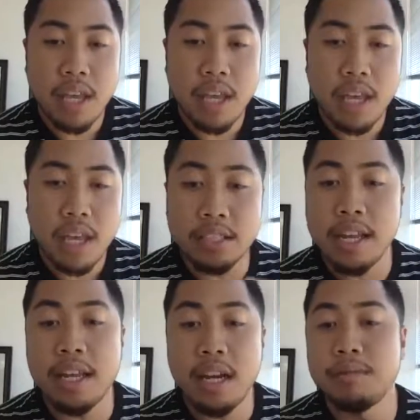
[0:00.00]
and
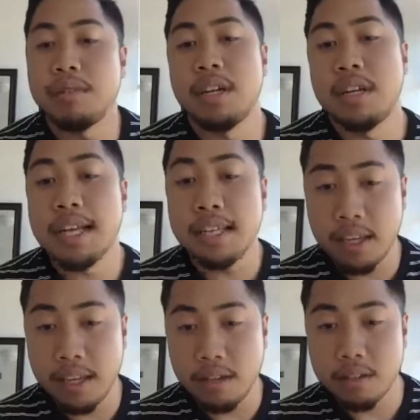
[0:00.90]
setting it up,
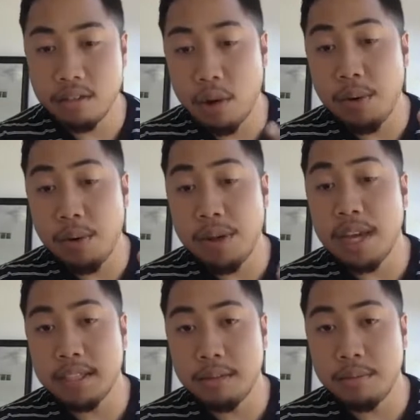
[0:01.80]
connecting it so that way you
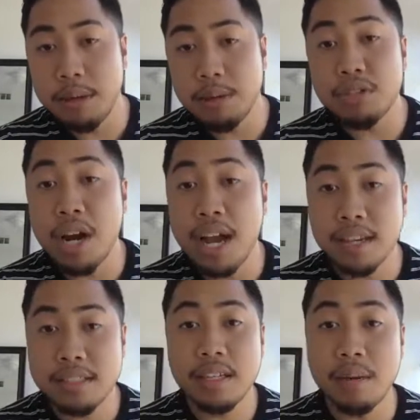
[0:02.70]
guys could be able to track
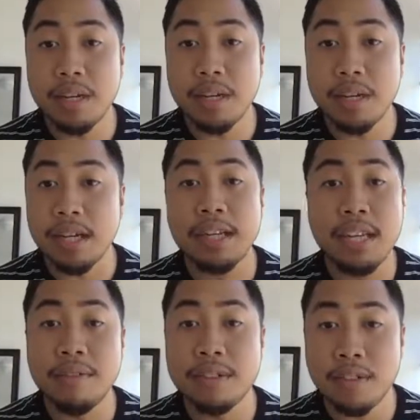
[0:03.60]
it. I'm not going to
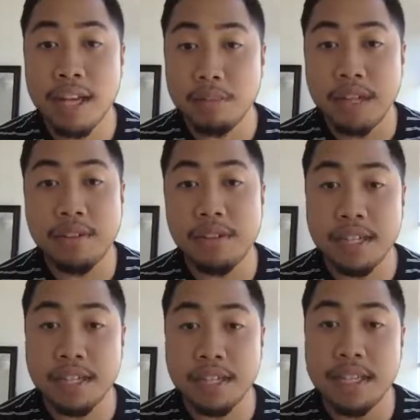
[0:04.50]
give it to you guys, but I'll give it
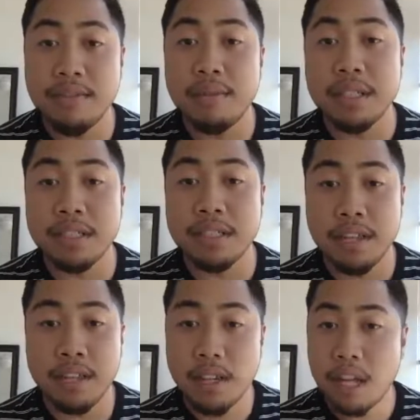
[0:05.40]
to you like 7 months
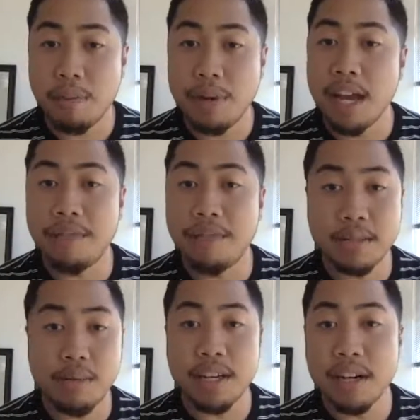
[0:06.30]
later, like my
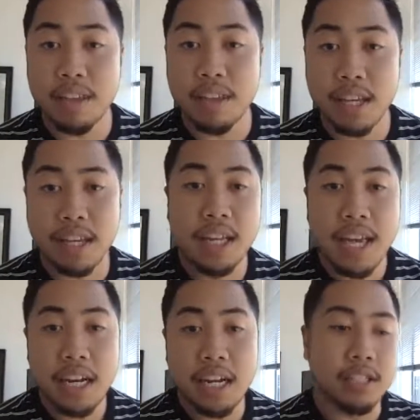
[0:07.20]
FX book and everything.
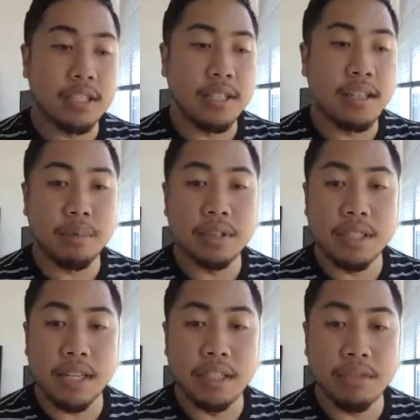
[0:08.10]
And then to see the
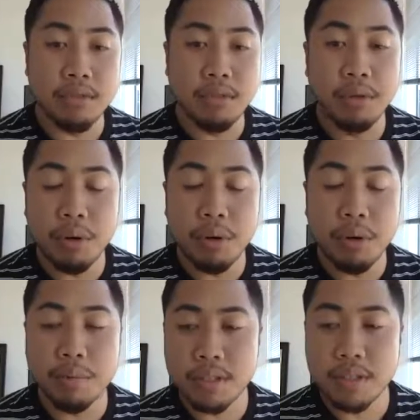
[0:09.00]
percentage of 2 to
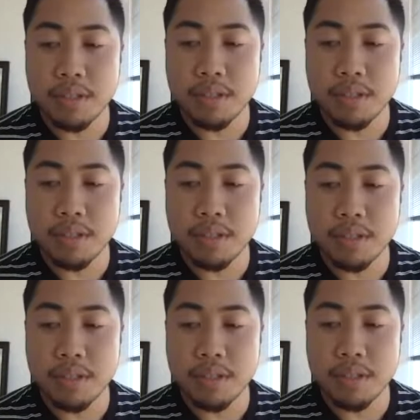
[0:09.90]
3%
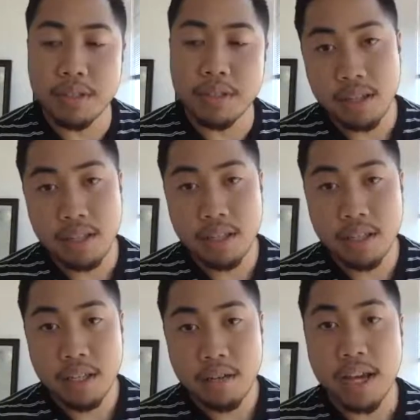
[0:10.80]
over time,
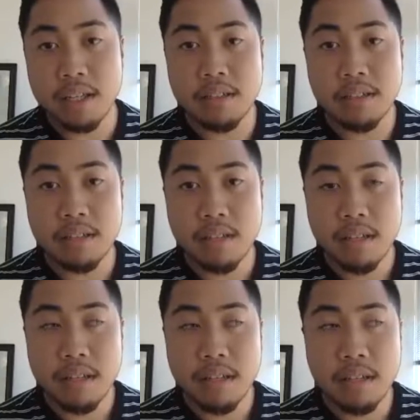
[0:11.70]
right?
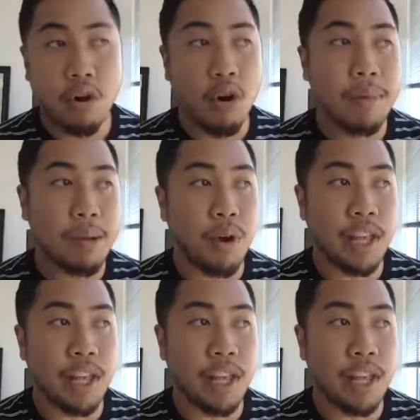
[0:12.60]
The whole main